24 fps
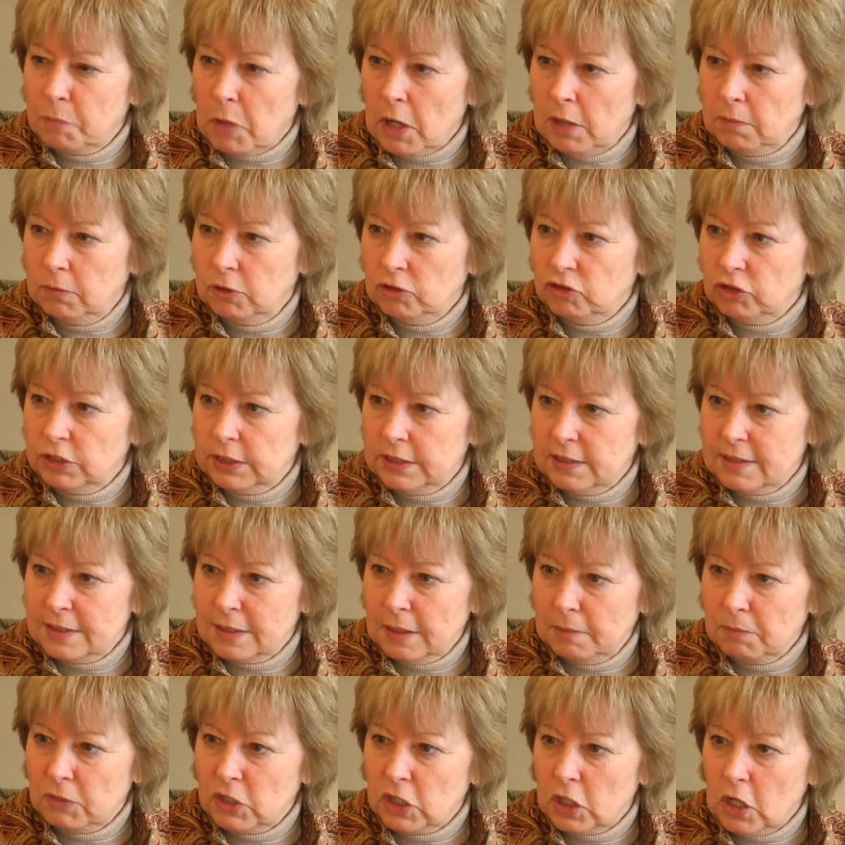publishing mm-hmm.
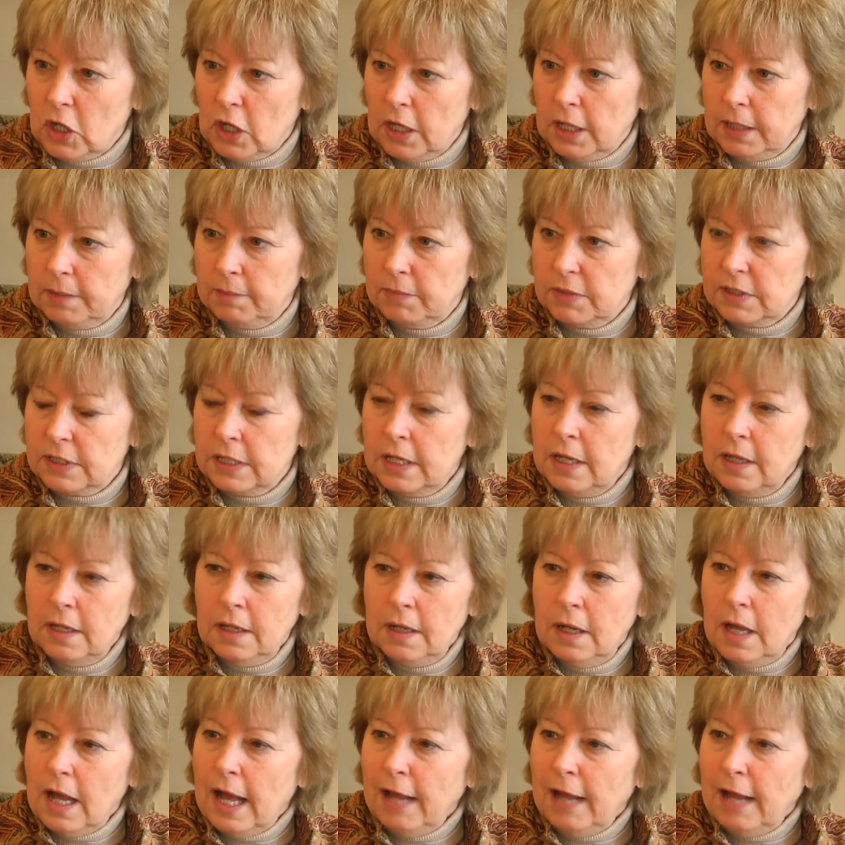sometimes. Mm-hmm.